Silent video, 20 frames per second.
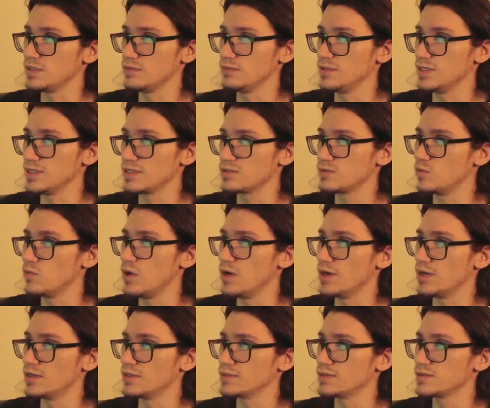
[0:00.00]
less
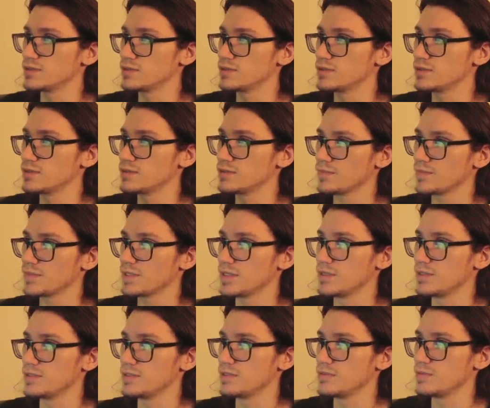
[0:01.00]
watts,
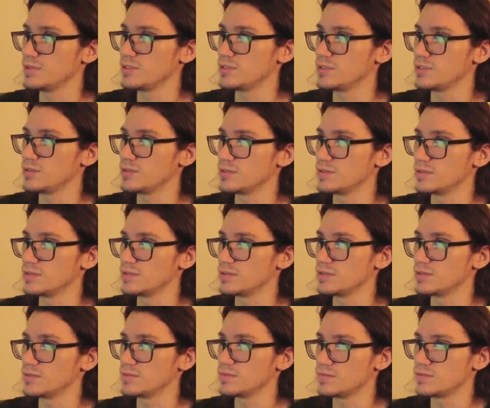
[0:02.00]
and temperature is
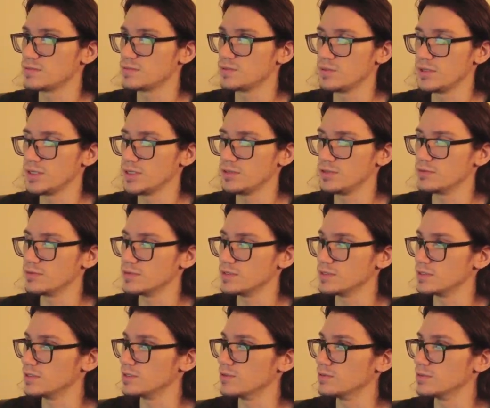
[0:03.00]
20 degrees
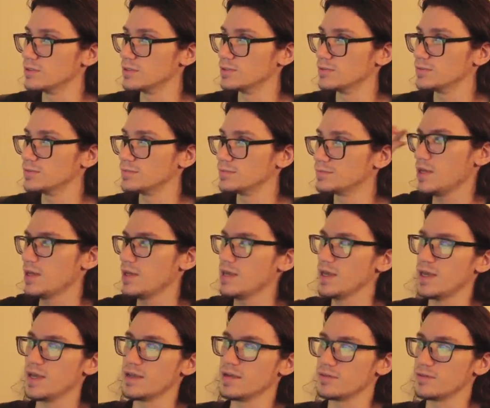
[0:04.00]
lower.
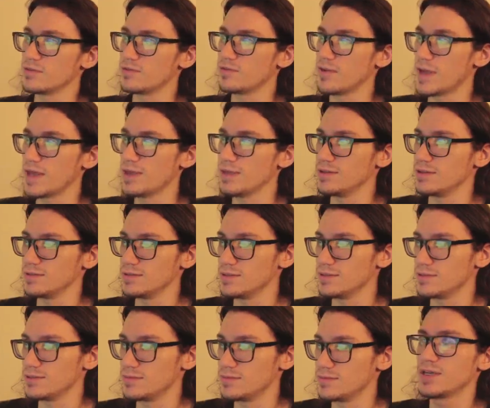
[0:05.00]
And fan is
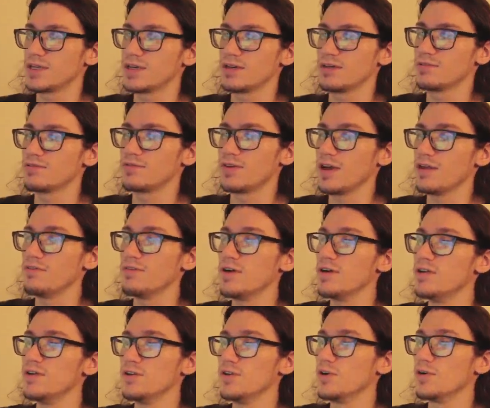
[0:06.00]

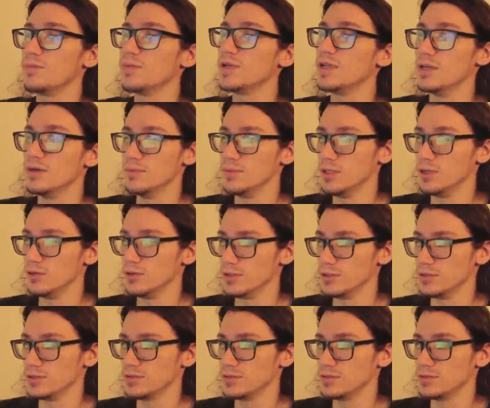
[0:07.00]
500 RPM lower.